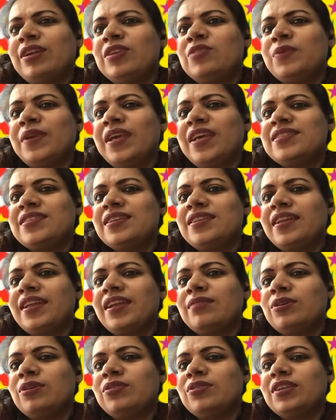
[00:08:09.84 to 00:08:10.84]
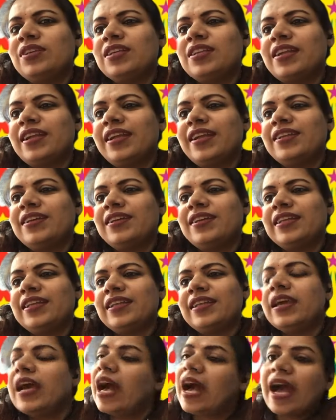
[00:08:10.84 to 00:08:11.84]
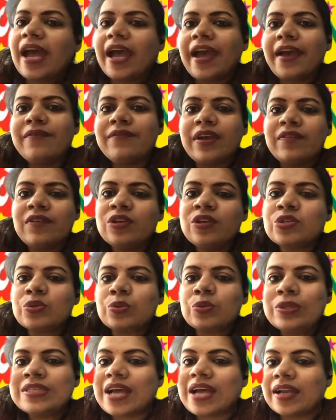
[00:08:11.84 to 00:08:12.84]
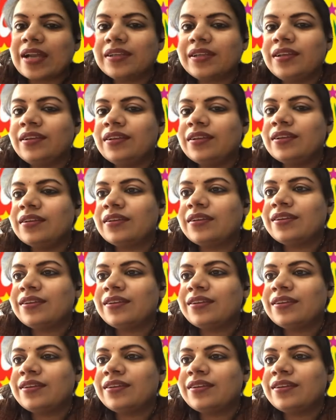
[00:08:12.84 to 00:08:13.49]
But we are studying about it, right? I have your school started?